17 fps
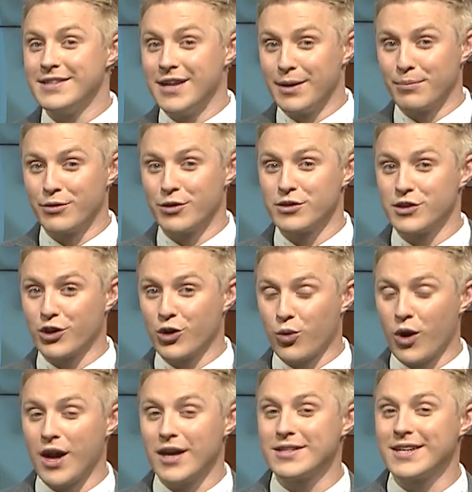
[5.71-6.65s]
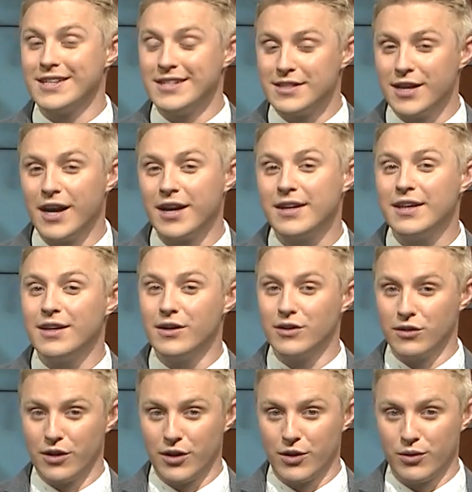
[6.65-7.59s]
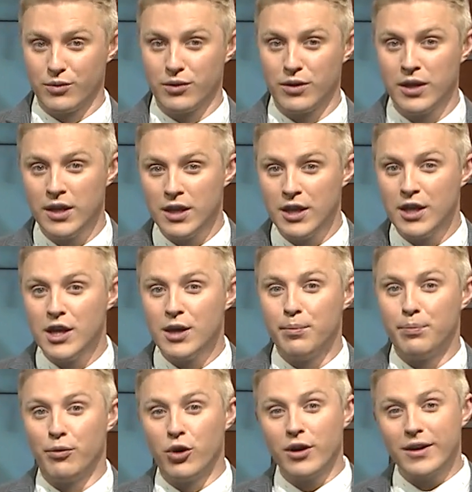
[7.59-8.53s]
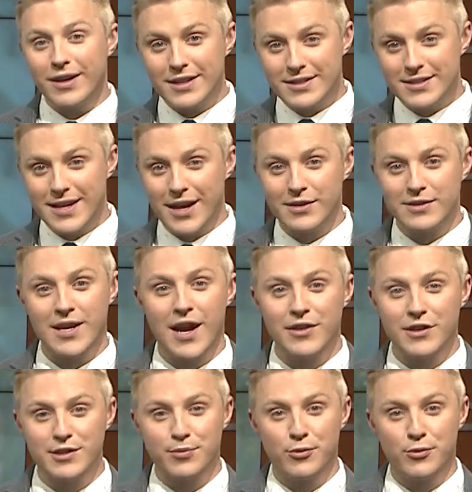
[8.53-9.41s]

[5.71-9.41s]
numbers across Kentucky alone. Brooke is downtown this